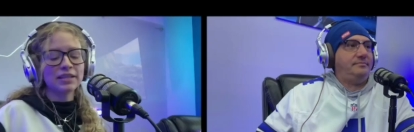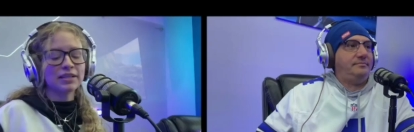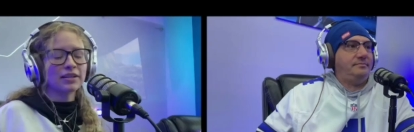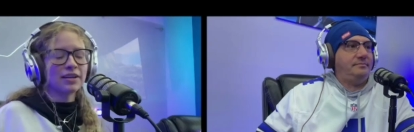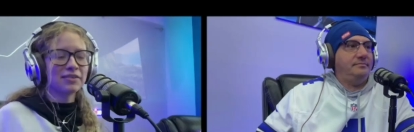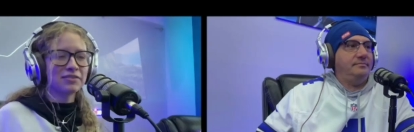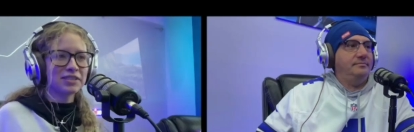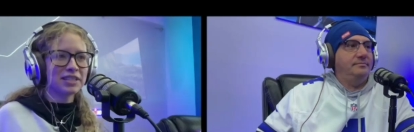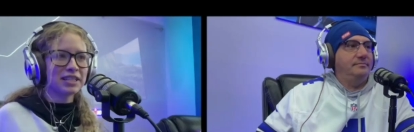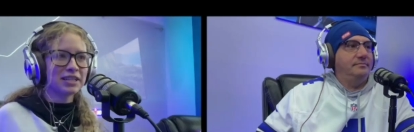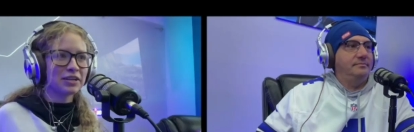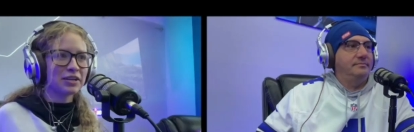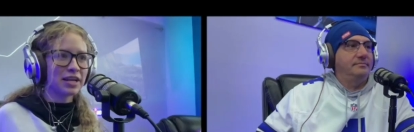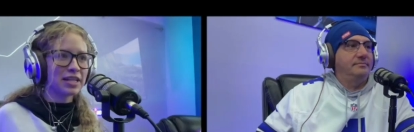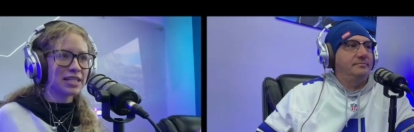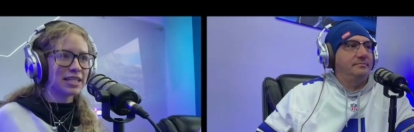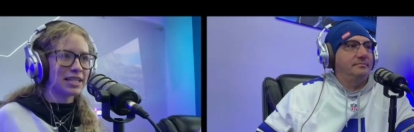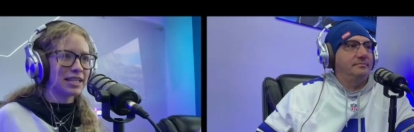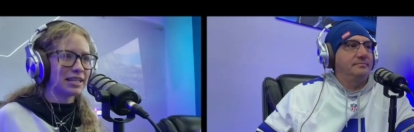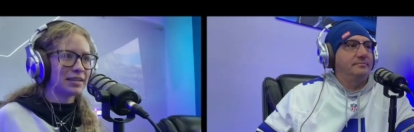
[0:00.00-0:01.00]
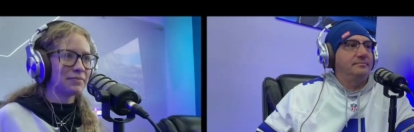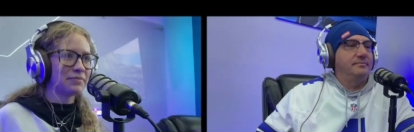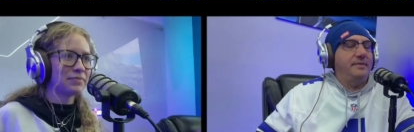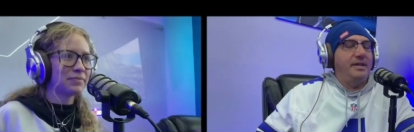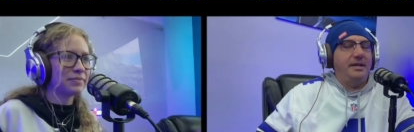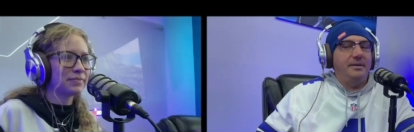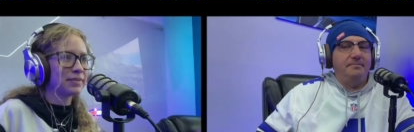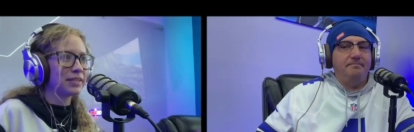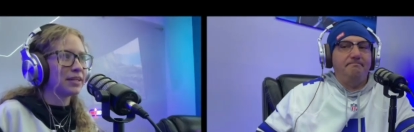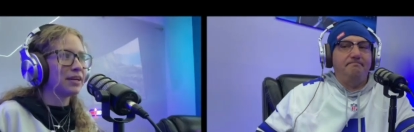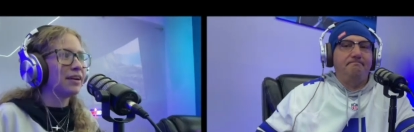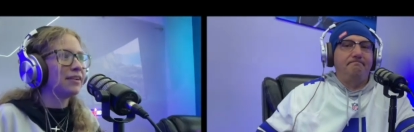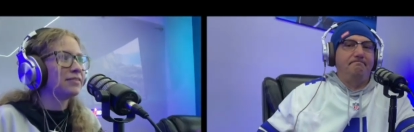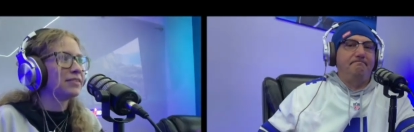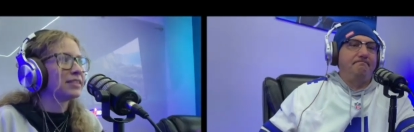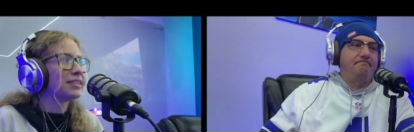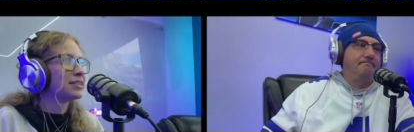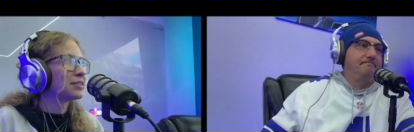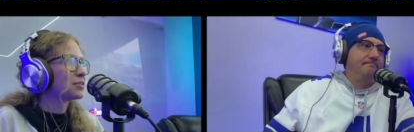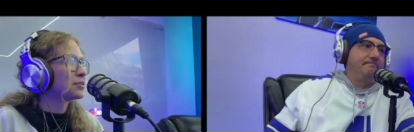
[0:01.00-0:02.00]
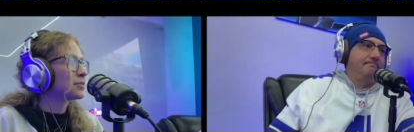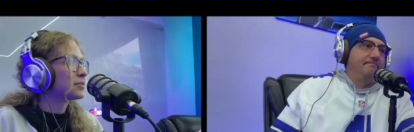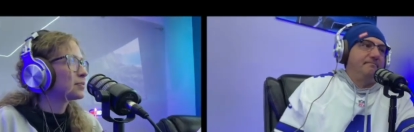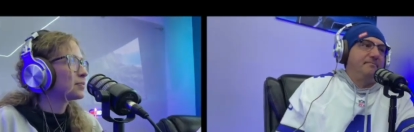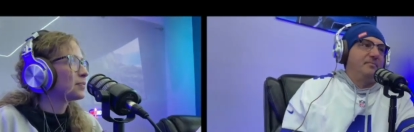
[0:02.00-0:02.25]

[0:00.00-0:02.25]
Speaker 1: they're obviously a great team. Yeah. Their offense is